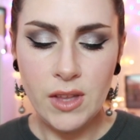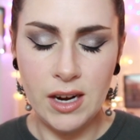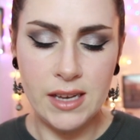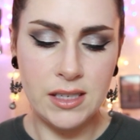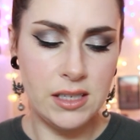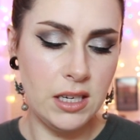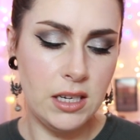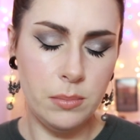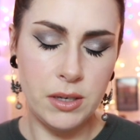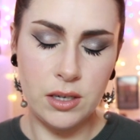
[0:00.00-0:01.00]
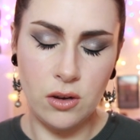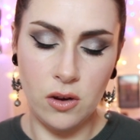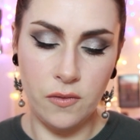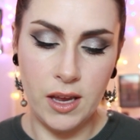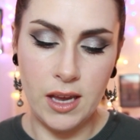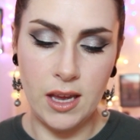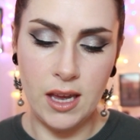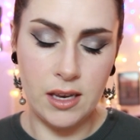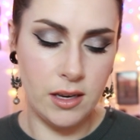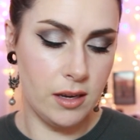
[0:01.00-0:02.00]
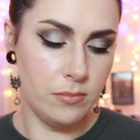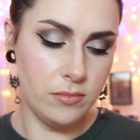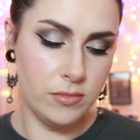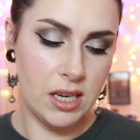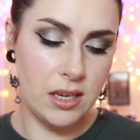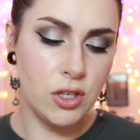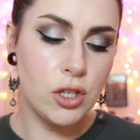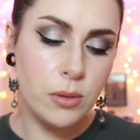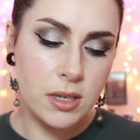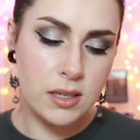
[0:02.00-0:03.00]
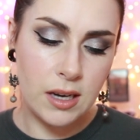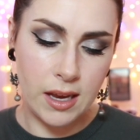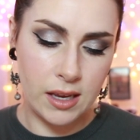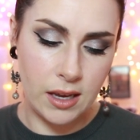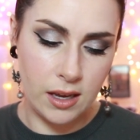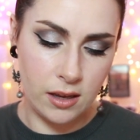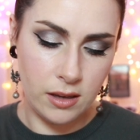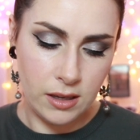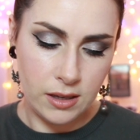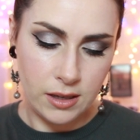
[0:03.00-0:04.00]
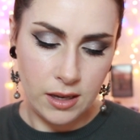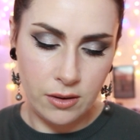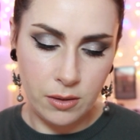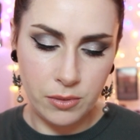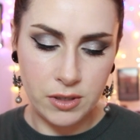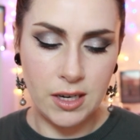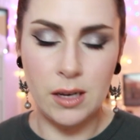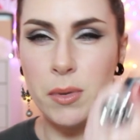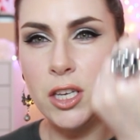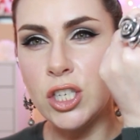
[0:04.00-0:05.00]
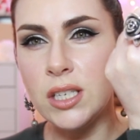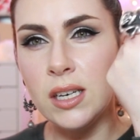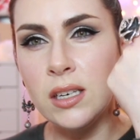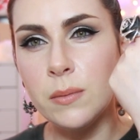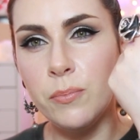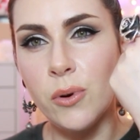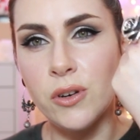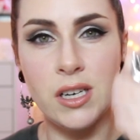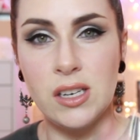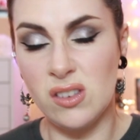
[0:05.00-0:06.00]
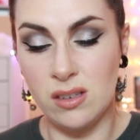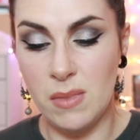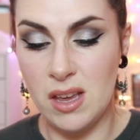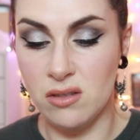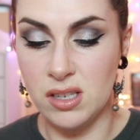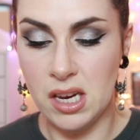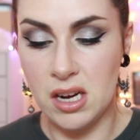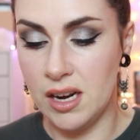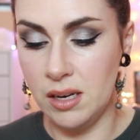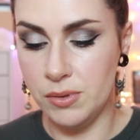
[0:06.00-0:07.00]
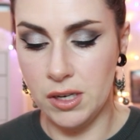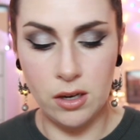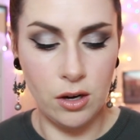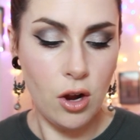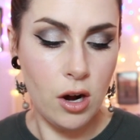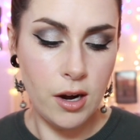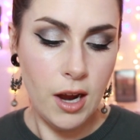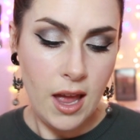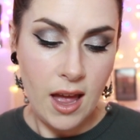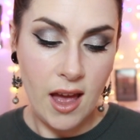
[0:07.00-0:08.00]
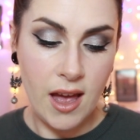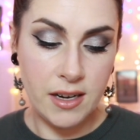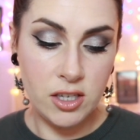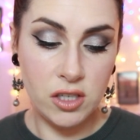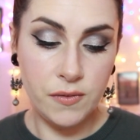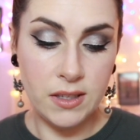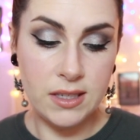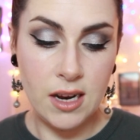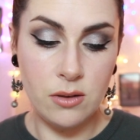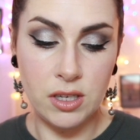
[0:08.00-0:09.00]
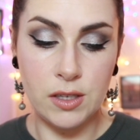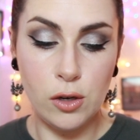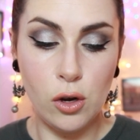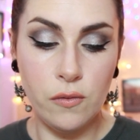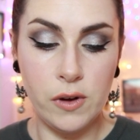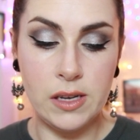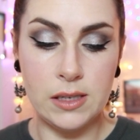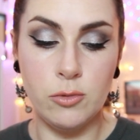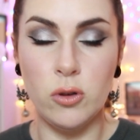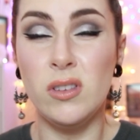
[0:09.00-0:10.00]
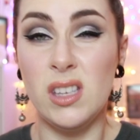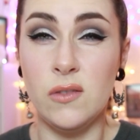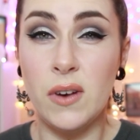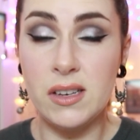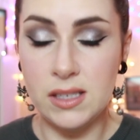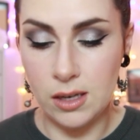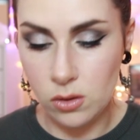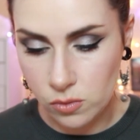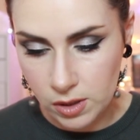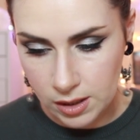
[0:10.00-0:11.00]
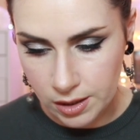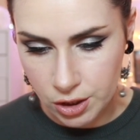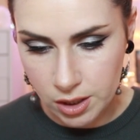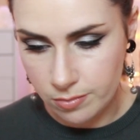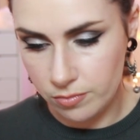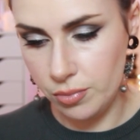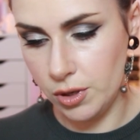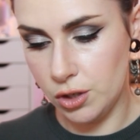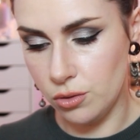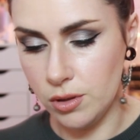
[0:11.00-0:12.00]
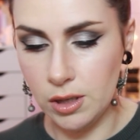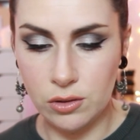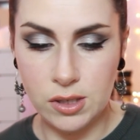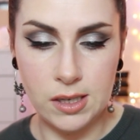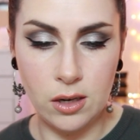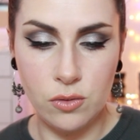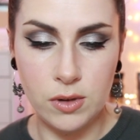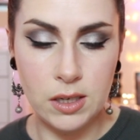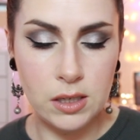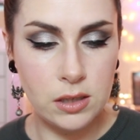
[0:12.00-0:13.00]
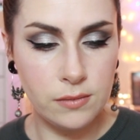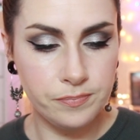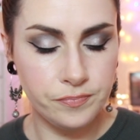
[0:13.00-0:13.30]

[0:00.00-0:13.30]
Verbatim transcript: it has a teeny bit of a um, tint to it, like a, how do I put it, like a peachy tint, but it doesn't make your skin any particular colour, and it just fills it out. It's lovely and smooth. It's very silicone-y. Actually, I'm pretty sure that there's silicone in it.